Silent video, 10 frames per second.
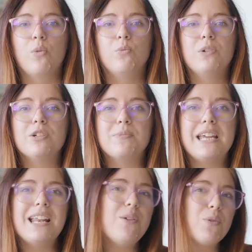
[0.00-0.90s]
When you're
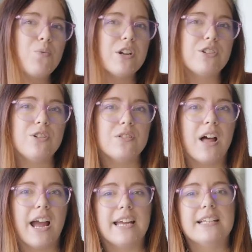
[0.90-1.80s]
beginning with one or two
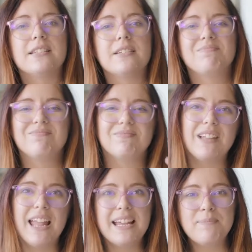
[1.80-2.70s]
clients,
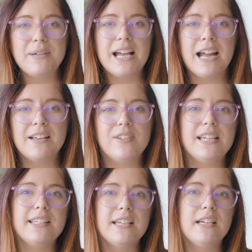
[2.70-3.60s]
it can be kind of
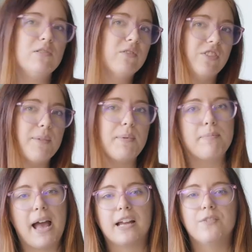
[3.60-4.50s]
easy flipping
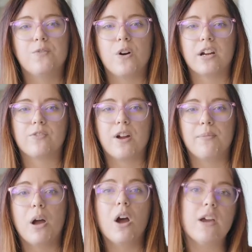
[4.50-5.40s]
back and forth
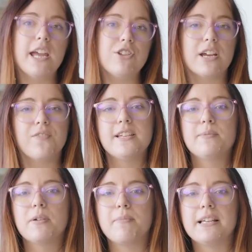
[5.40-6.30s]
from, okay, check
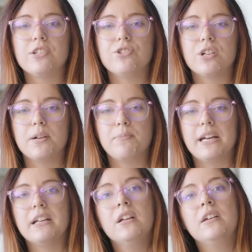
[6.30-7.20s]
Facebook Messenger,
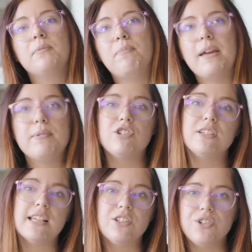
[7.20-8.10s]
but maybe she
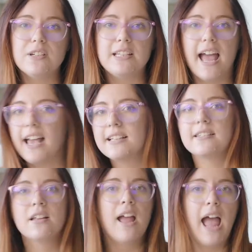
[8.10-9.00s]
sent you a text
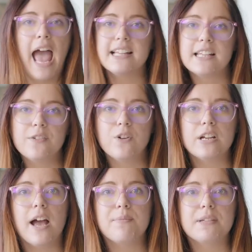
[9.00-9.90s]
asking for
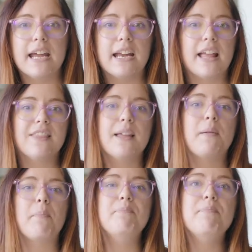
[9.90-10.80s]
an update and
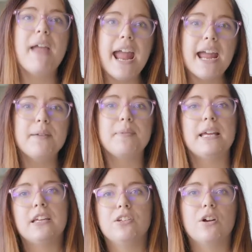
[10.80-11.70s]
then maybe,
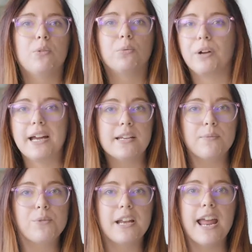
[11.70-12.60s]
you know,
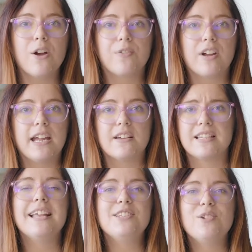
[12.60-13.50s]
random Renee over here
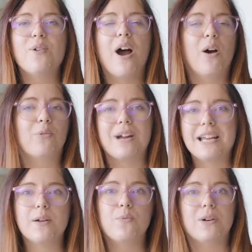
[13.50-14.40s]
sends you a
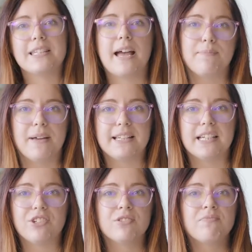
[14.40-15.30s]
random WhatsApp
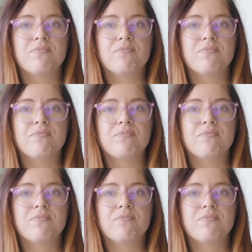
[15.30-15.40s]
message.